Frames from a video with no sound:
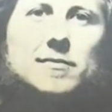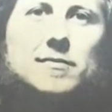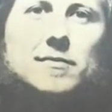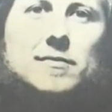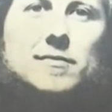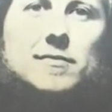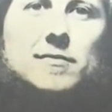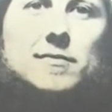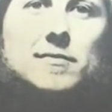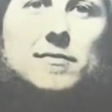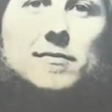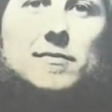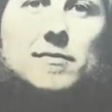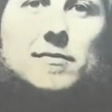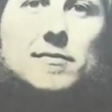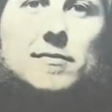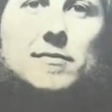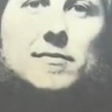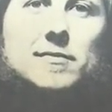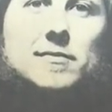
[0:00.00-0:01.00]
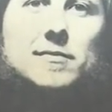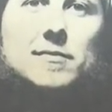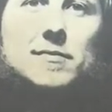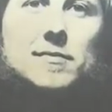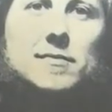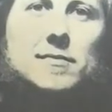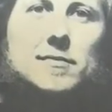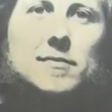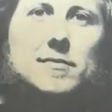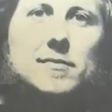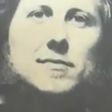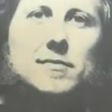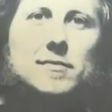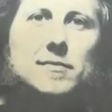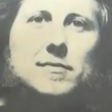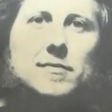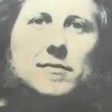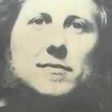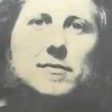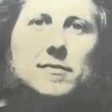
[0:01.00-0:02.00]

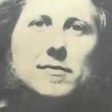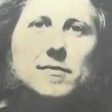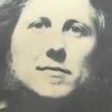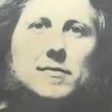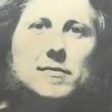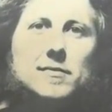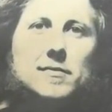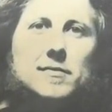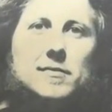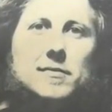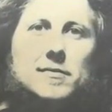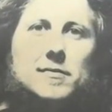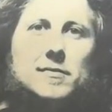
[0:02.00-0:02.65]
[no speech]